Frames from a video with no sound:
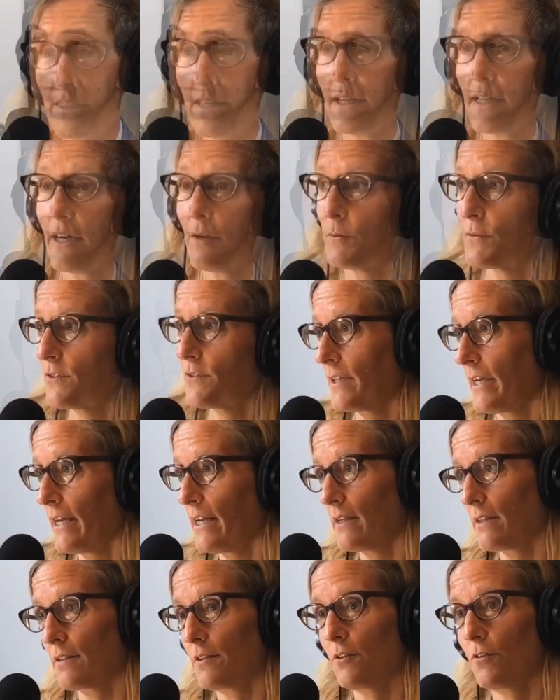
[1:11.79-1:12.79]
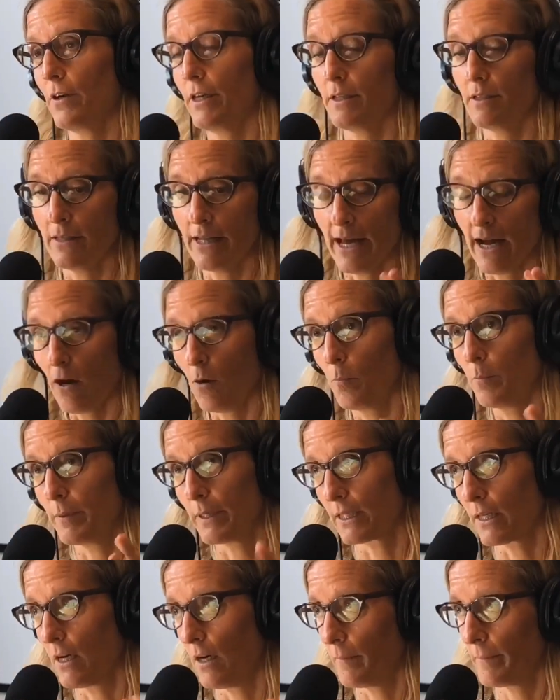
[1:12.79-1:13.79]
thing I would say to it now
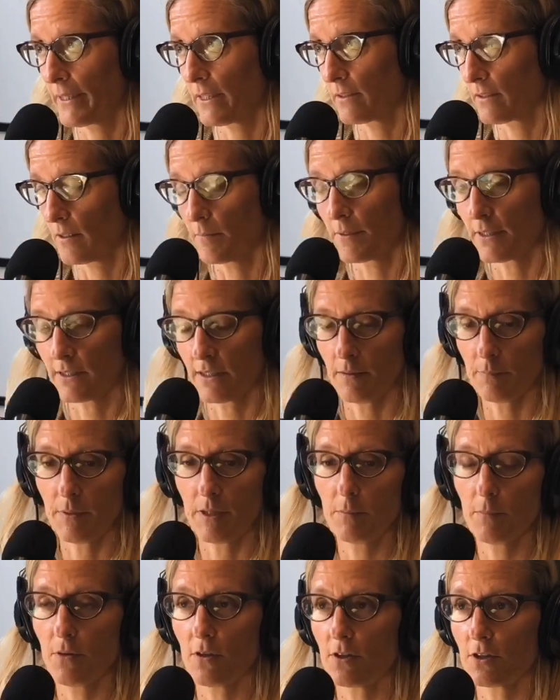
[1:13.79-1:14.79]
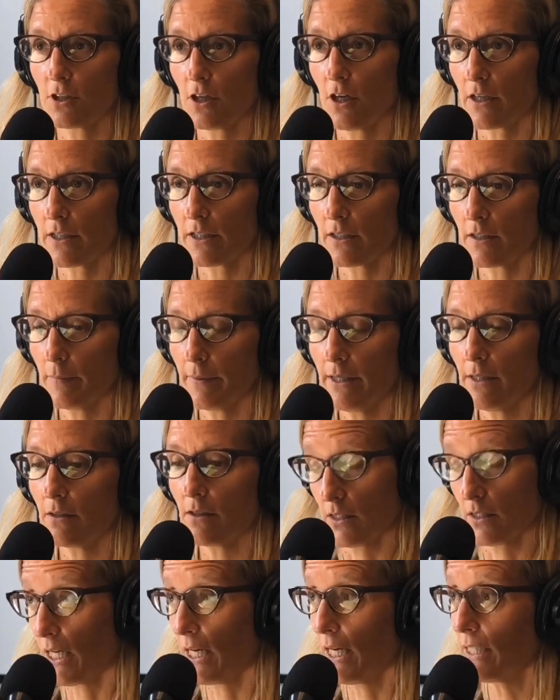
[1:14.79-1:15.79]
becoming something that people are talking about
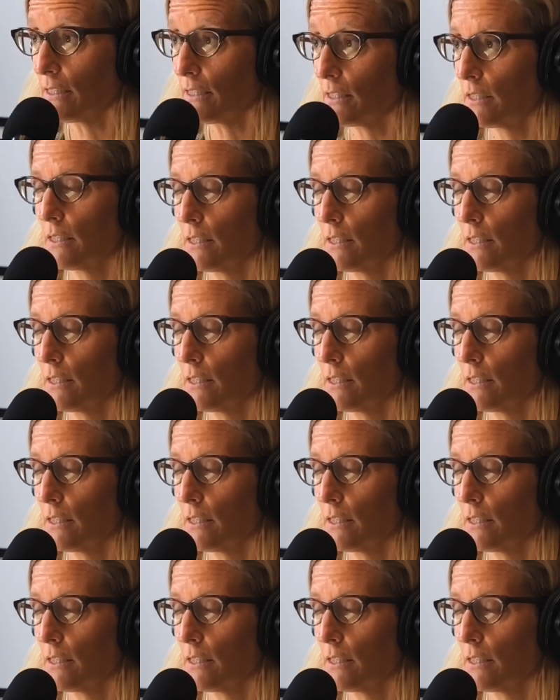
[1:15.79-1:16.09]
a lot